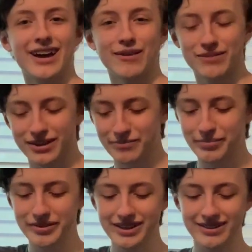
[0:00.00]
I have the
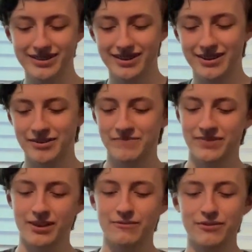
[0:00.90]
complete,
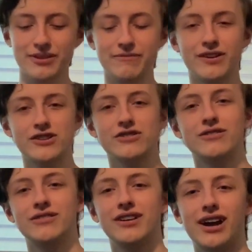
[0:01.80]
fully
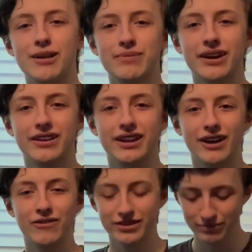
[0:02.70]
functional iPad
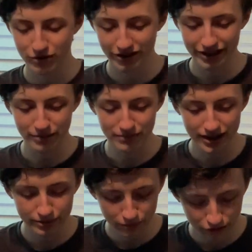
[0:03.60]
now. It's more like a
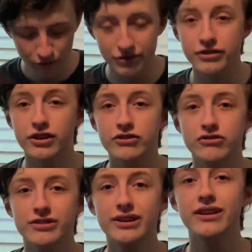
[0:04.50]
MacBook with the
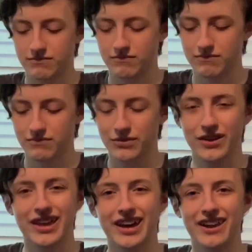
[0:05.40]
touchscreen. Look
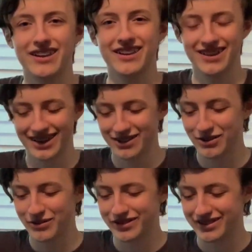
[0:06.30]
at that. It
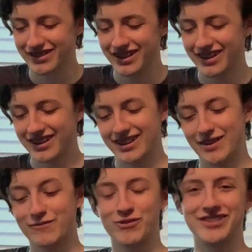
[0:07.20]
closes.
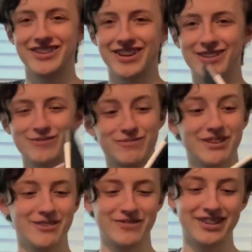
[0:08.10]
Of course it does.
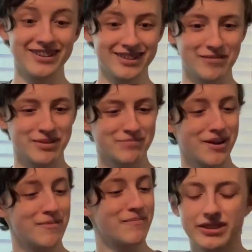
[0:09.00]
If it didn't, that'd be a
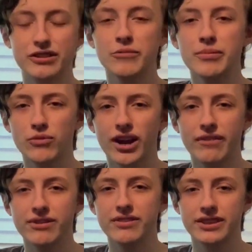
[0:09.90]
problem. It's a little bit more
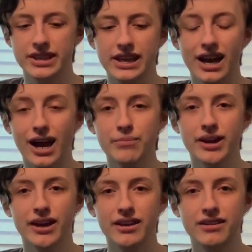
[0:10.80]
heavy than the
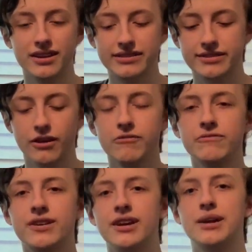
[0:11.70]
iPad
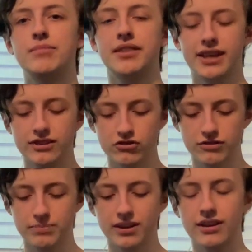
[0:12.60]
itself, but that's
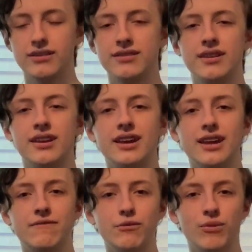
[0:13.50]
just because
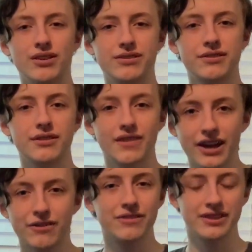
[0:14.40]
if it was
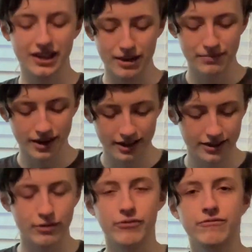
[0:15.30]
lighter than the iPad,
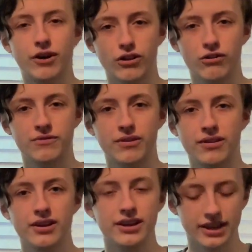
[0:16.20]
then it would fall
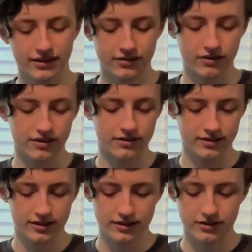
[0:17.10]
over in certain
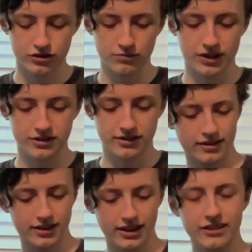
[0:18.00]
situations.
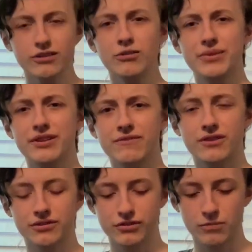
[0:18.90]
It's a little bit
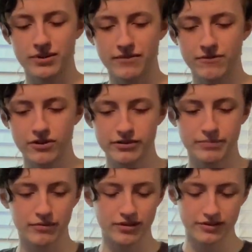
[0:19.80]
difficult to open at first,
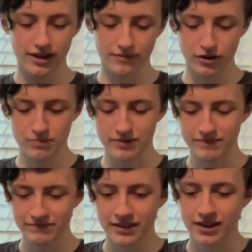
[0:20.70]
but once you have it open,
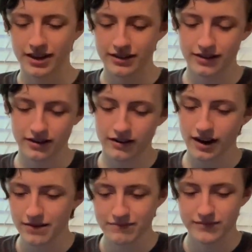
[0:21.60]
it's like,
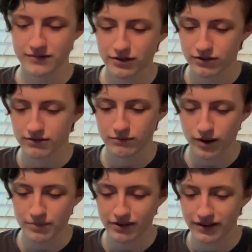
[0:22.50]
alright.
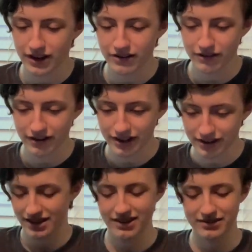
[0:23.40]
Swiping around already.
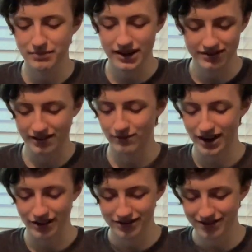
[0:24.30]
It is amazing.
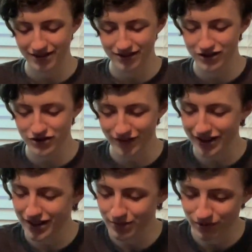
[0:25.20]
Wow, this is such a
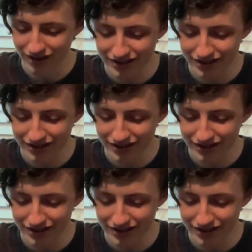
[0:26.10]
great keyboard.